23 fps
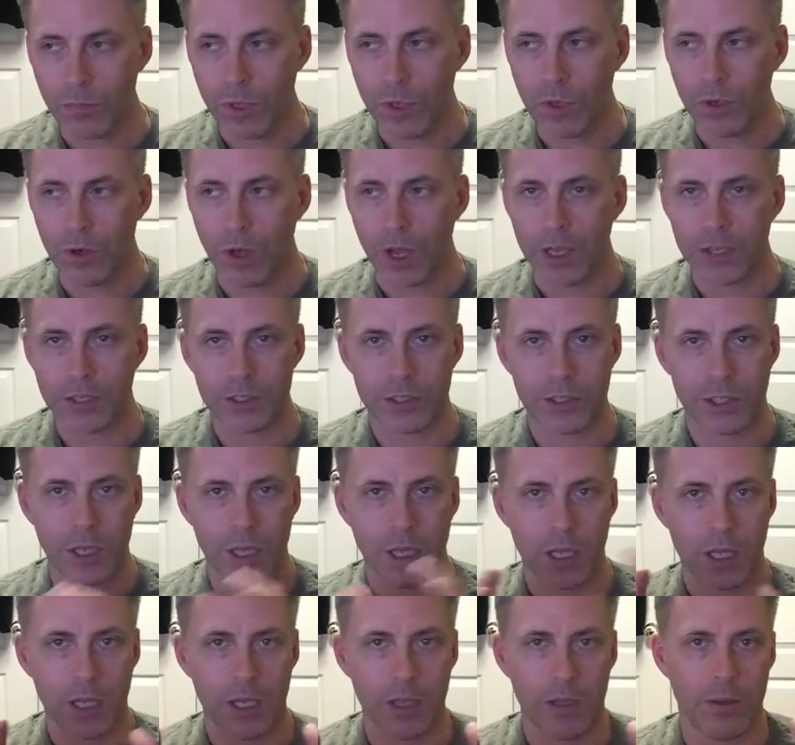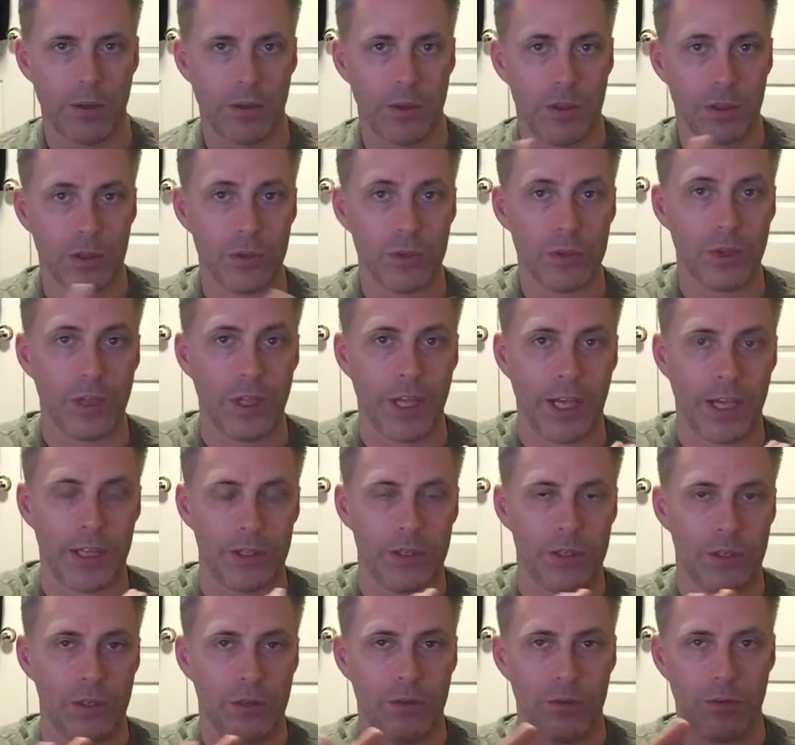Not Google
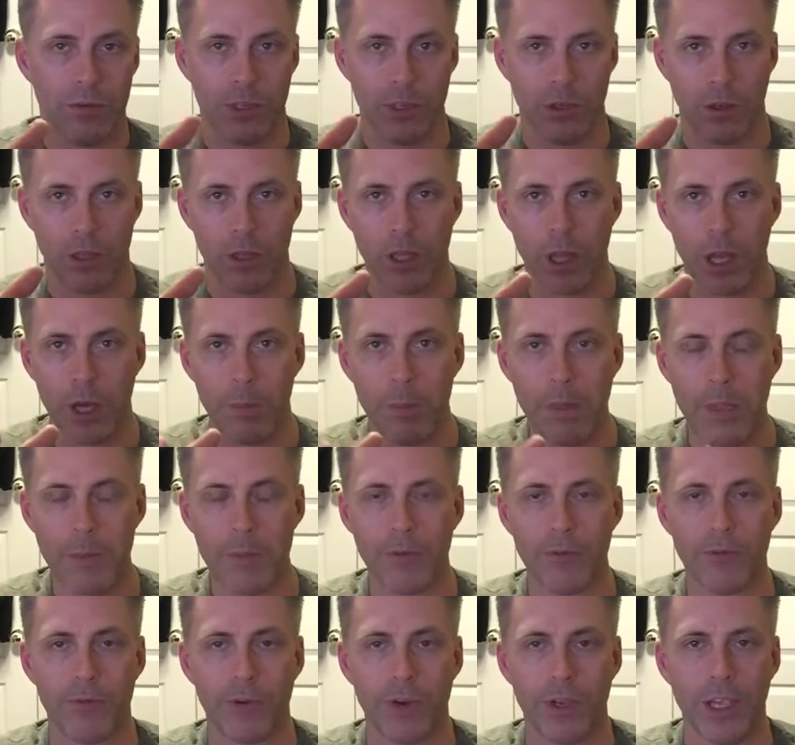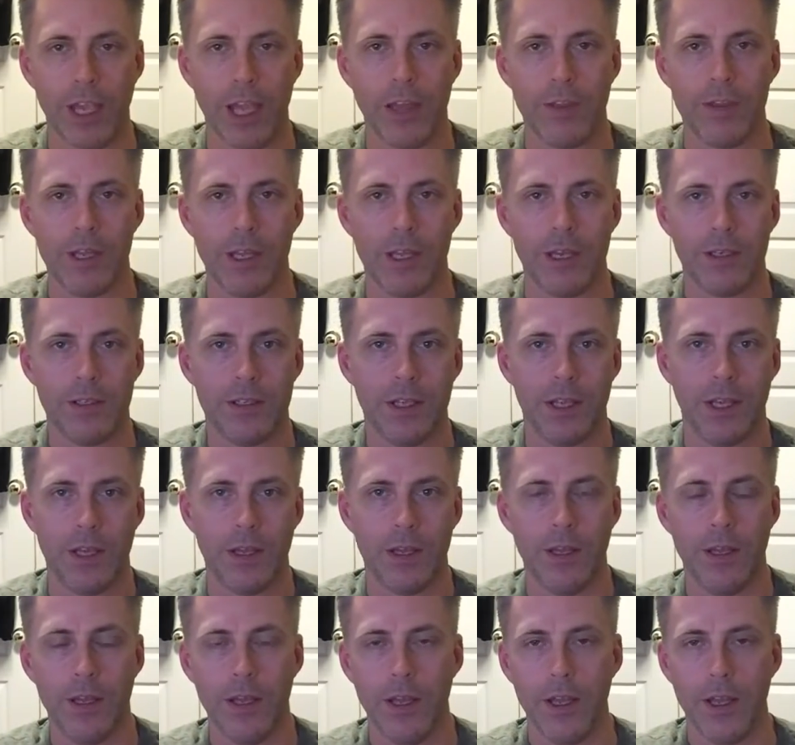ads. You know, a lot of people forget
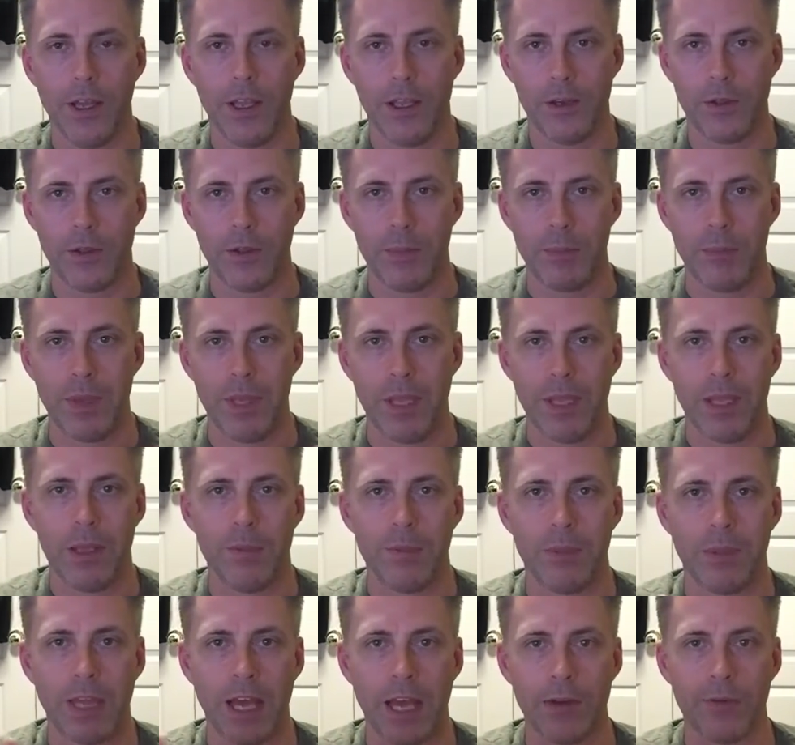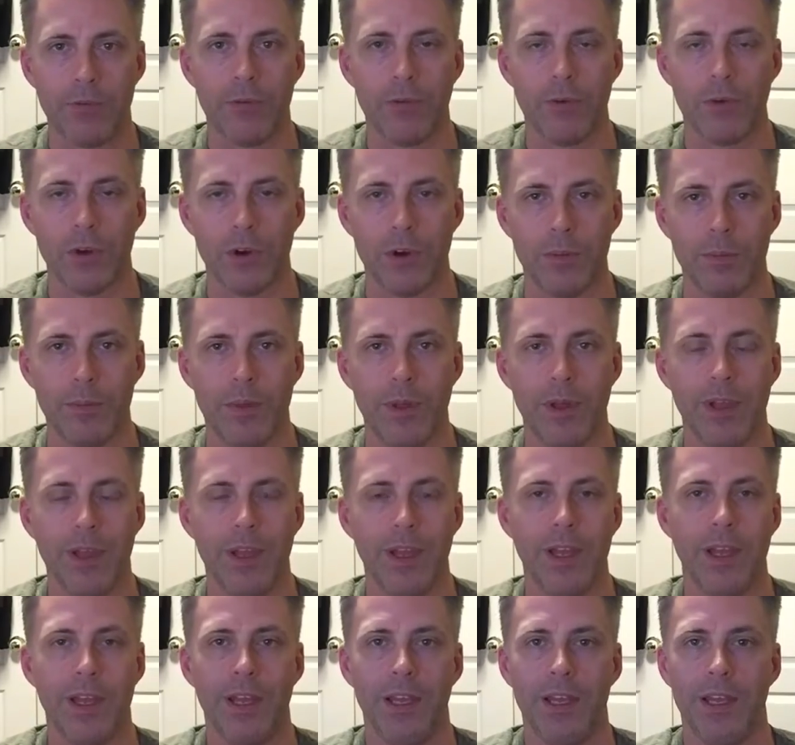that, you know, the Bing platform
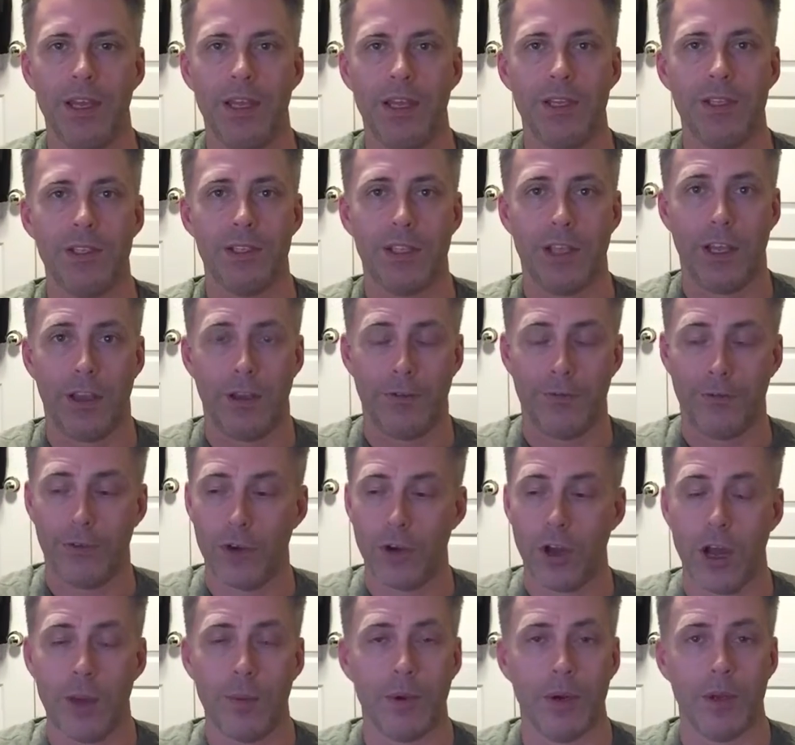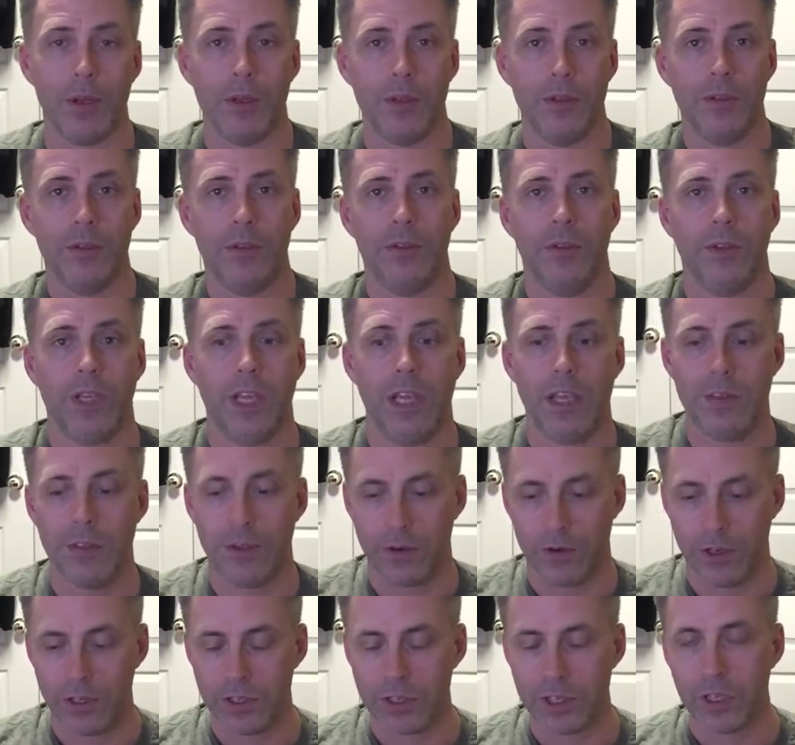is phenomenal. Okay,
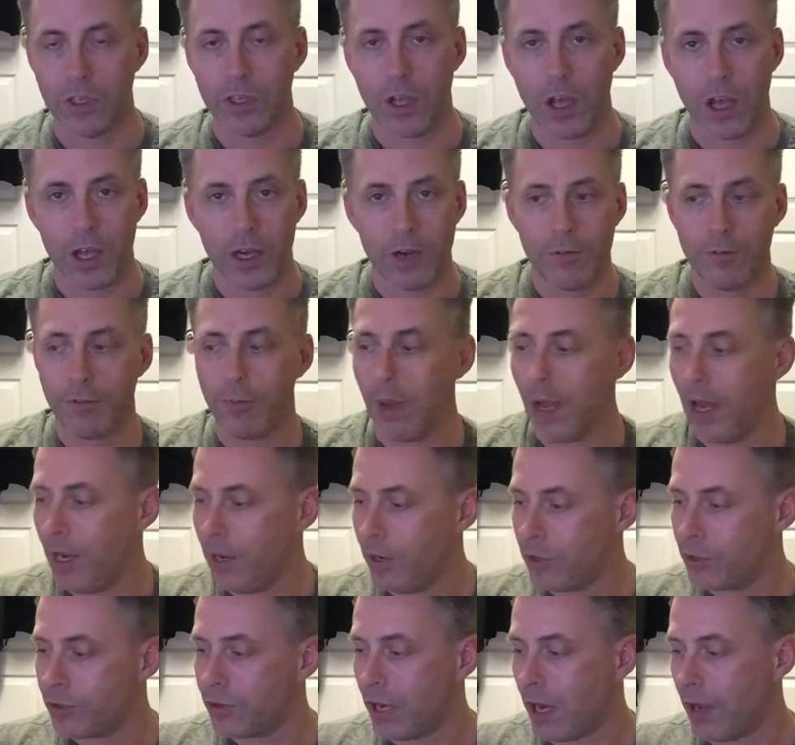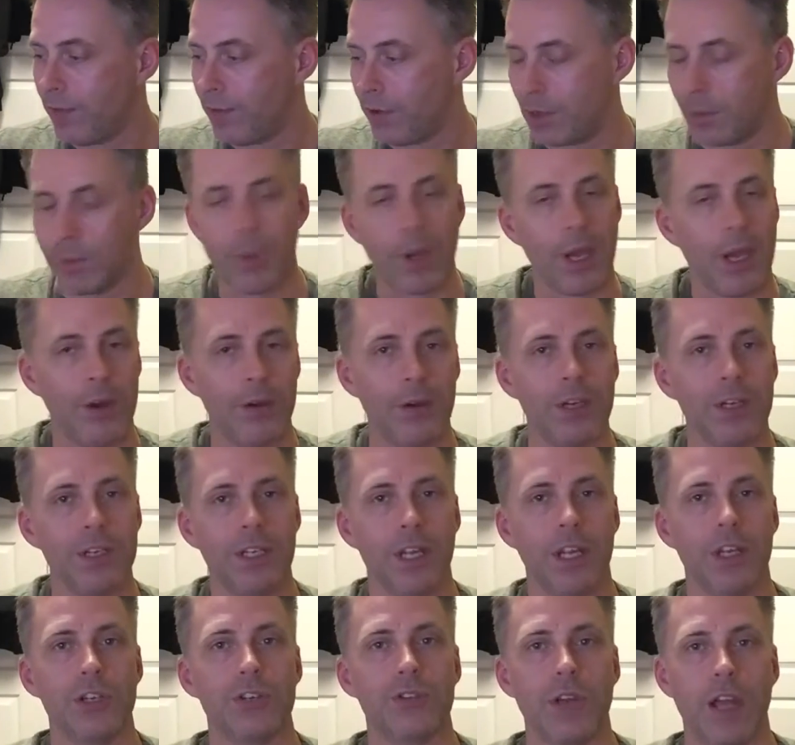there is a lot of buyer traffic, buyer
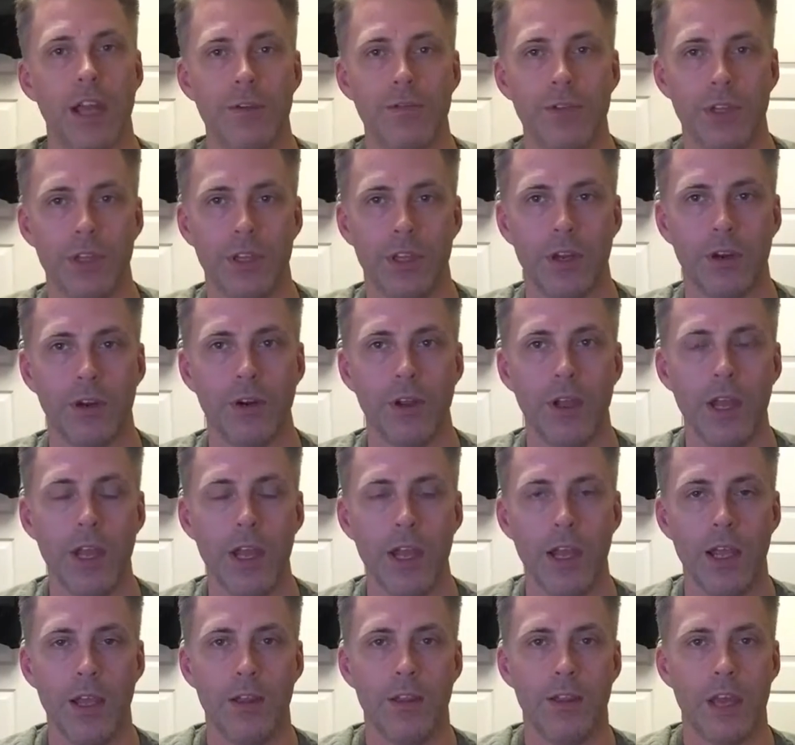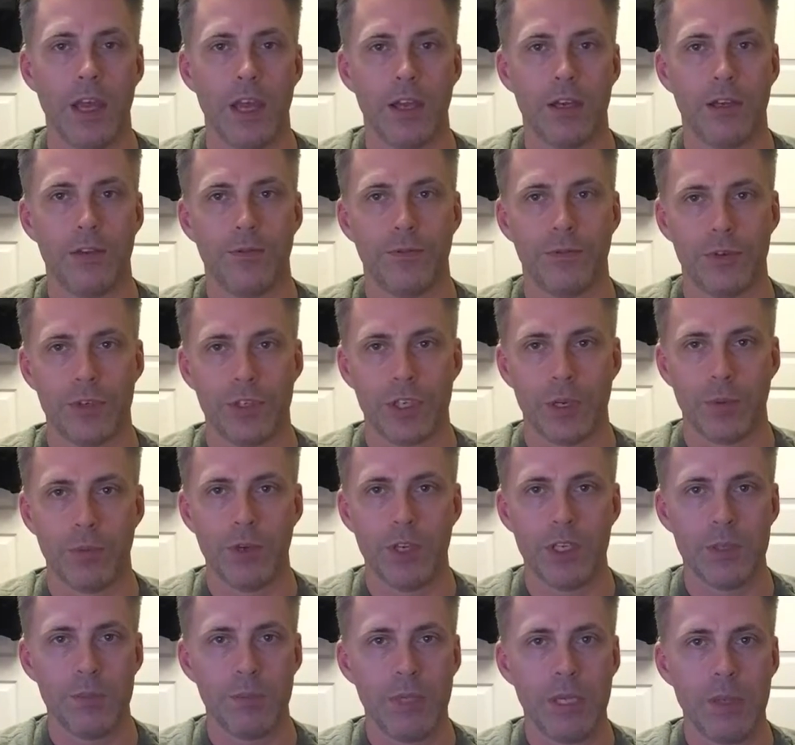intent traffic there that for some
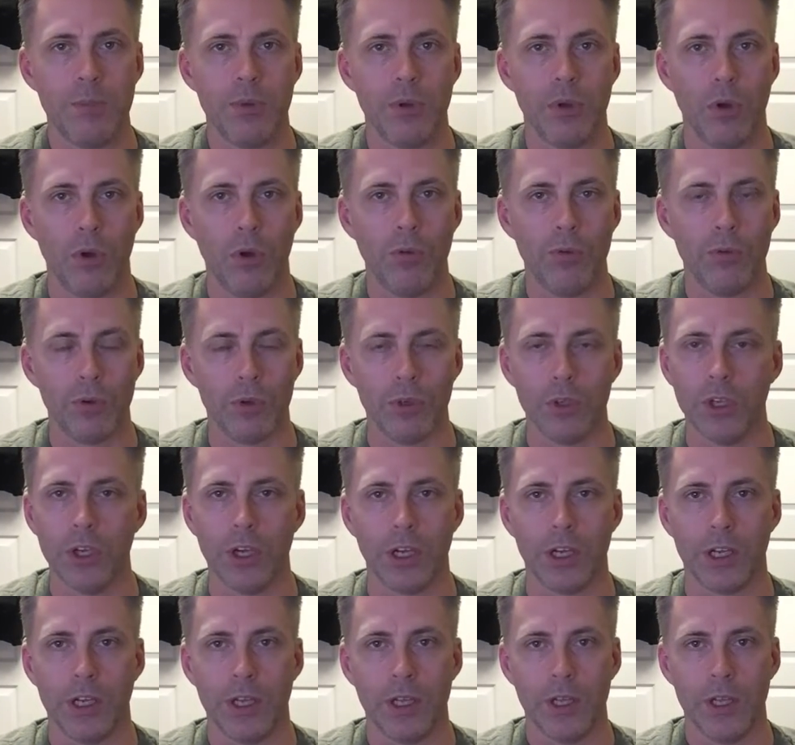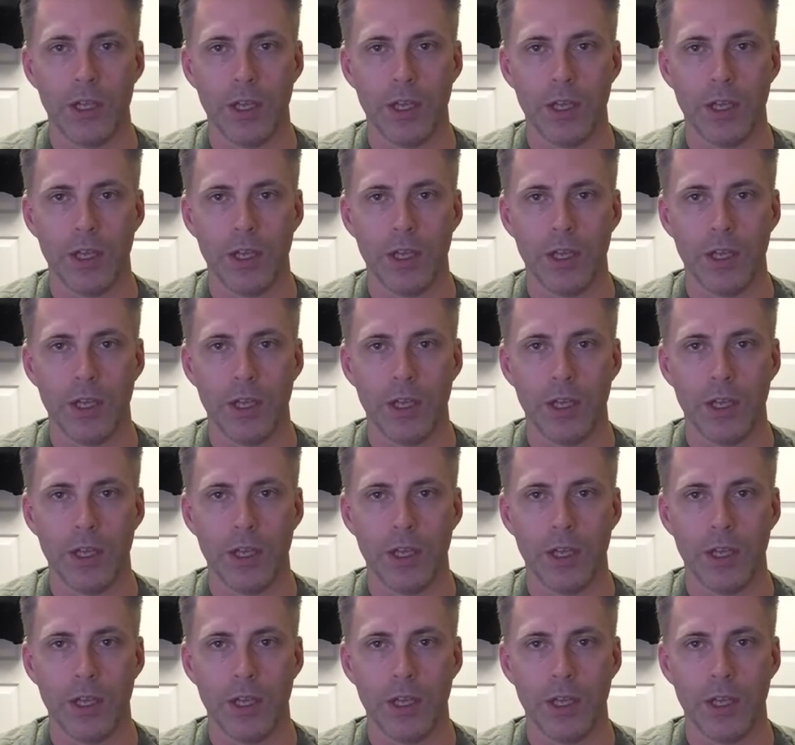reason people overlook.